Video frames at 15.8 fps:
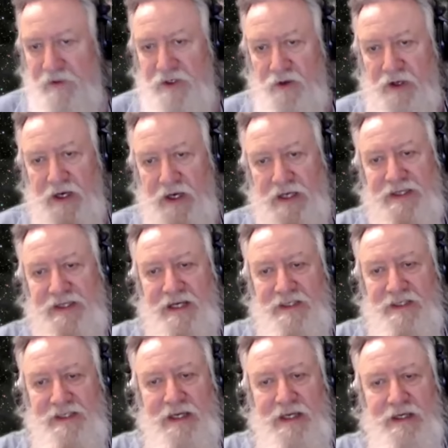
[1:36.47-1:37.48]
So then he
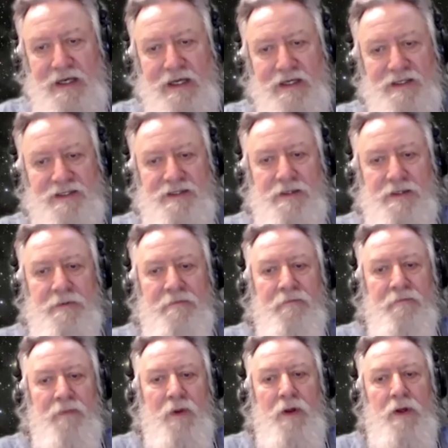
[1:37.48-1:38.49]
says in his
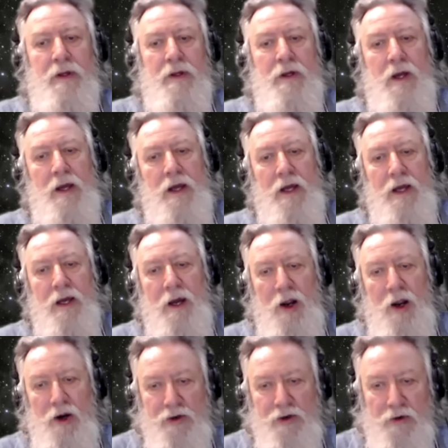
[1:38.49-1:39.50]

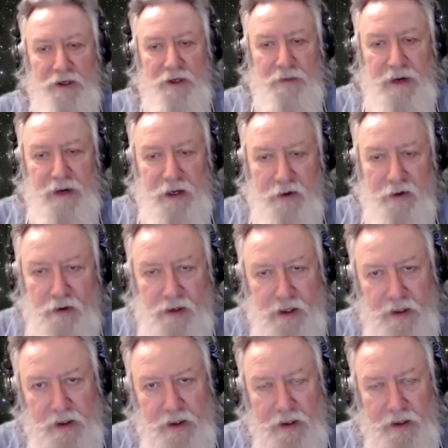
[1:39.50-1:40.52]
article that appeared
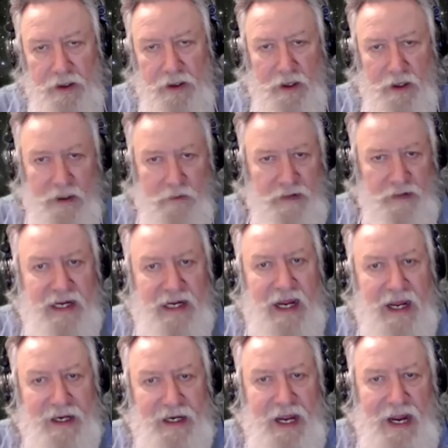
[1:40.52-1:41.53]
in
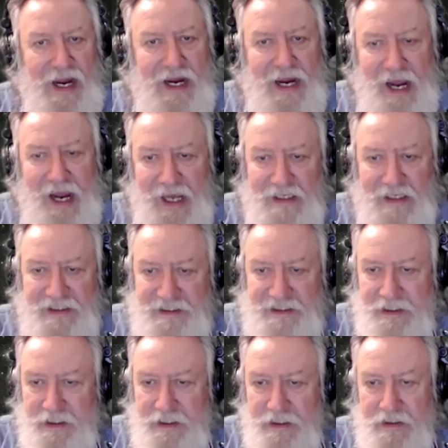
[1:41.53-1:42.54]

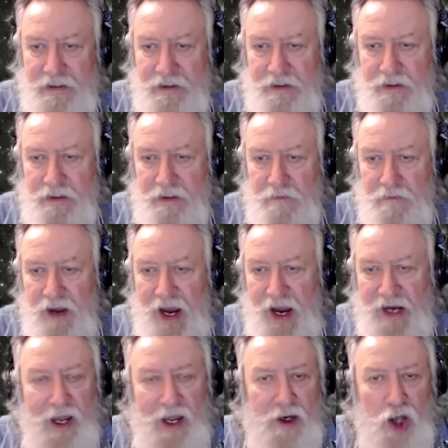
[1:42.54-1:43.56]
PNAS
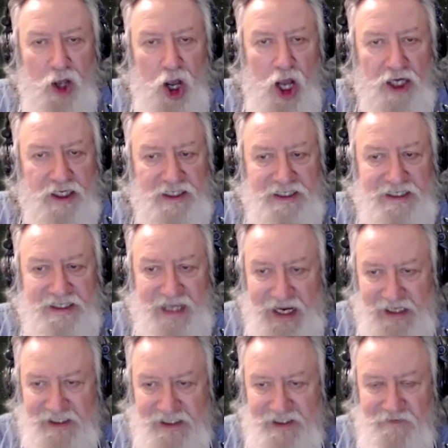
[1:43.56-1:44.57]
back on August
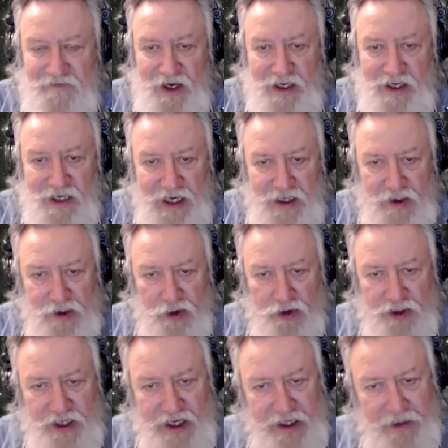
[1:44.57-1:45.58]
6th of
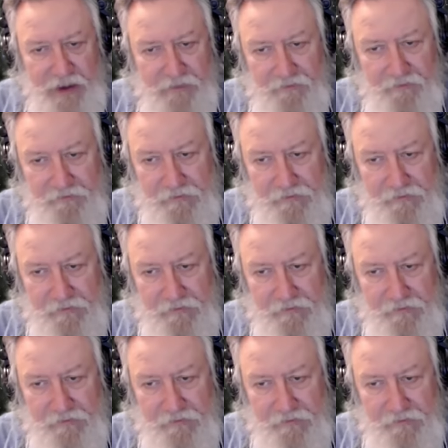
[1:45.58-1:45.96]
1913,